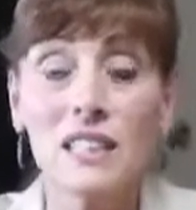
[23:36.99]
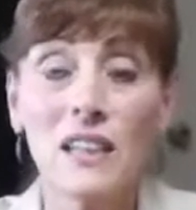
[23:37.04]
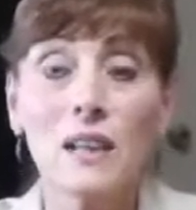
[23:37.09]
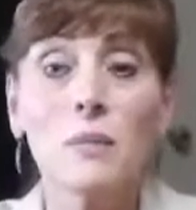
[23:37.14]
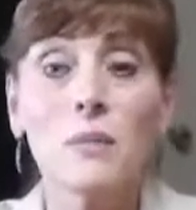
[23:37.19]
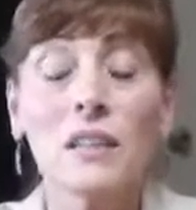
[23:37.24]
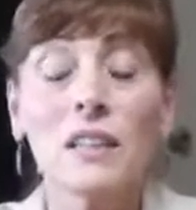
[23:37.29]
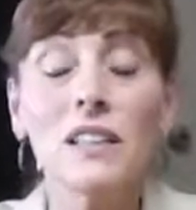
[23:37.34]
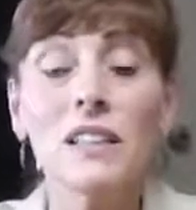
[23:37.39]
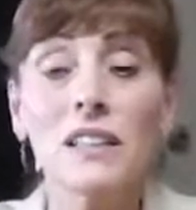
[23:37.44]

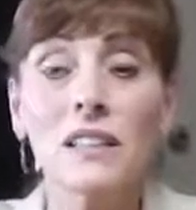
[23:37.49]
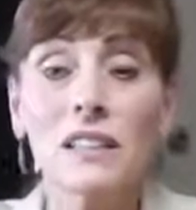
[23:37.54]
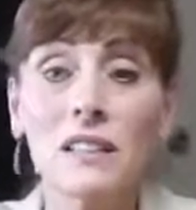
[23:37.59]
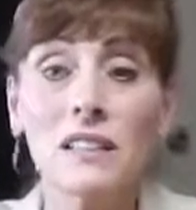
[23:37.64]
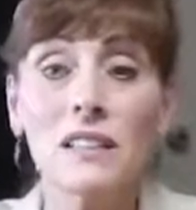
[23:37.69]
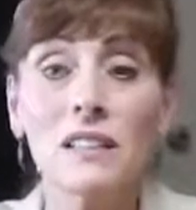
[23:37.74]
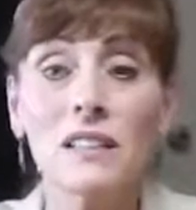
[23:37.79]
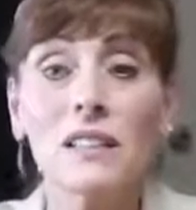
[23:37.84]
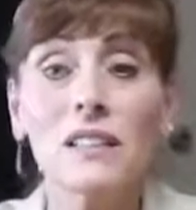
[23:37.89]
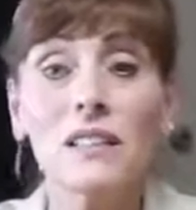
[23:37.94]
I'm
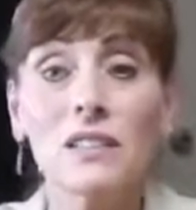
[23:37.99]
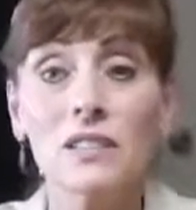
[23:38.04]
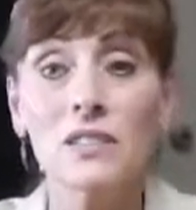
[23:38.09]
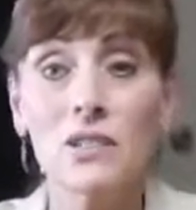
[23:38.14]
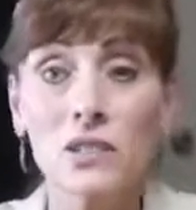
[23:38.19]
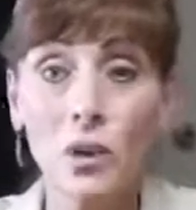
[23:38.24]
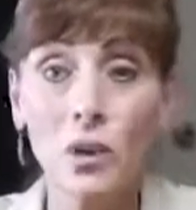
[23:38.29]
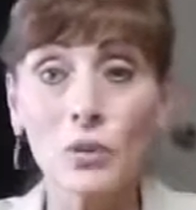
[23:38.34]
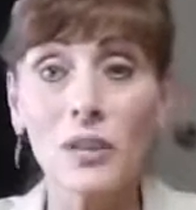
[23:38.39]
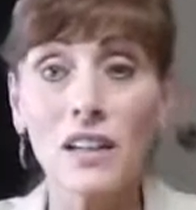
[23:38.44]
eating
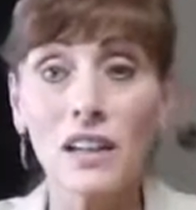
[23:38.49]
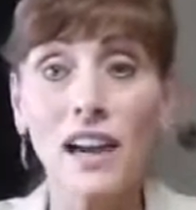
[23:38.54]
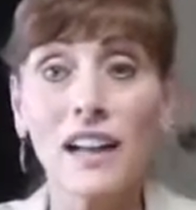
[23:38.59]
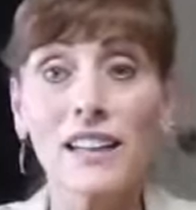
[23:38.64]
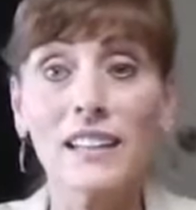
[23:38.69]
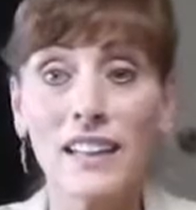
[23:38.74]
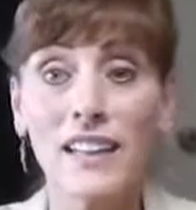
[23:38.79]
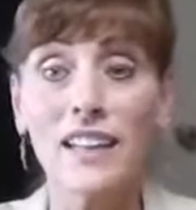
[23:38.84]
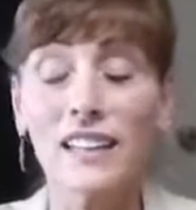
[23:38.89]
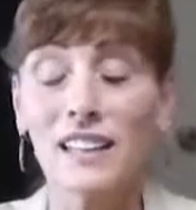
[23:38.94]
so that I
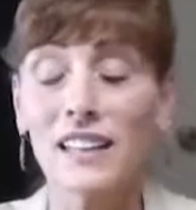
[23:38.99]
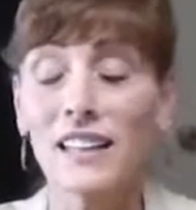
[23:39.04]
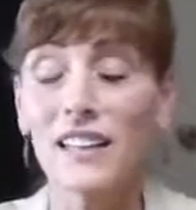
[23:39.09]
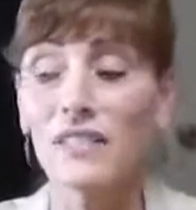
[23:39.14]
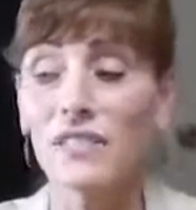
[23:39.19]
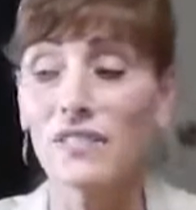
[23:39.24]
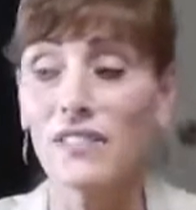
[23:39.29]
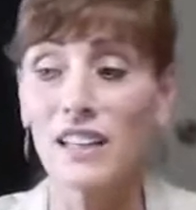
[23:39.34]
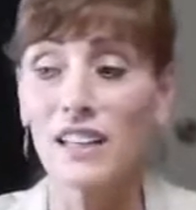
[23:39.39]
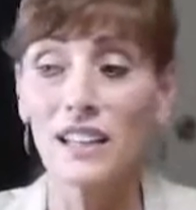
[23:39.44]
can
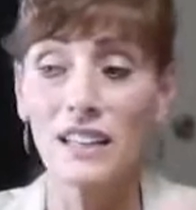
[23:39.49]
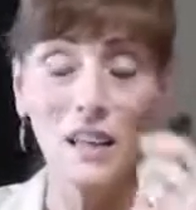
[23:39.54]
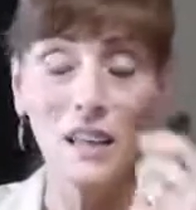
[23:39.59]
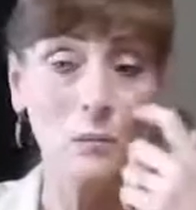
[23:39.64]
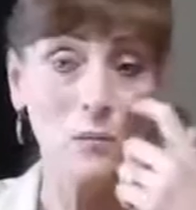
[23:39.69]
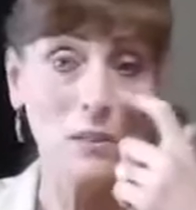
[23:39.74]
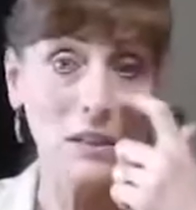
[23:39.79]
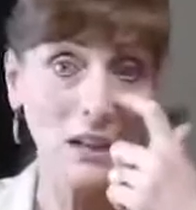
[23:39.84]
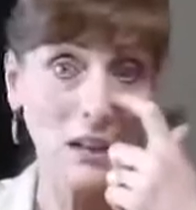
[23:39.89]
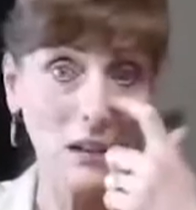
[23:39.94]
live and I can
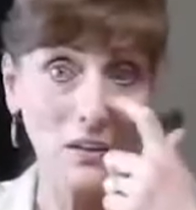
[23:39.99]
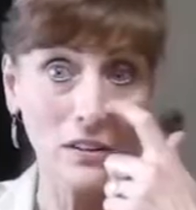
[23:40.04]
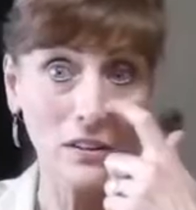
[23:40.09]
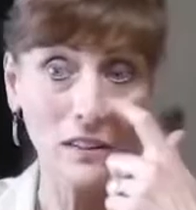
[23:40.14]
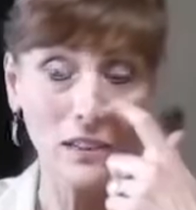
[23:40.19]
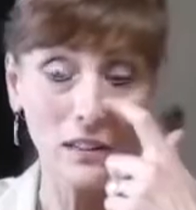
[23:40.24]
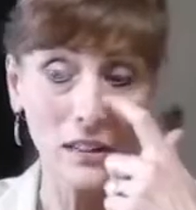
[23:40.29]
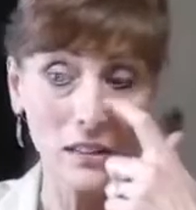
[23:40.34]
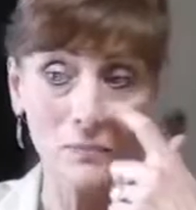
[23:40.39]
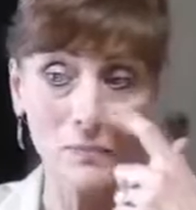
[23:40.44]
be
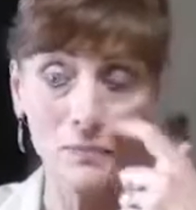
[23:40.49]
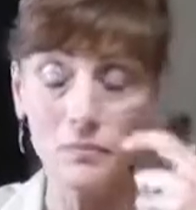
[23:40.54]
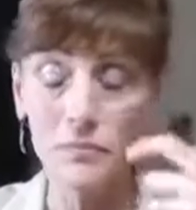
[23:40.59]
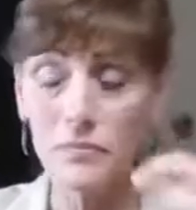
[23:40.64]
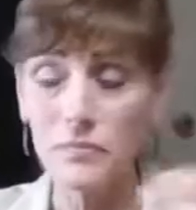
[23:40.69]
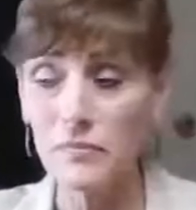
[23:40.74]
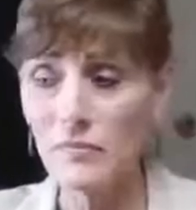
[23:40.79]
healthy and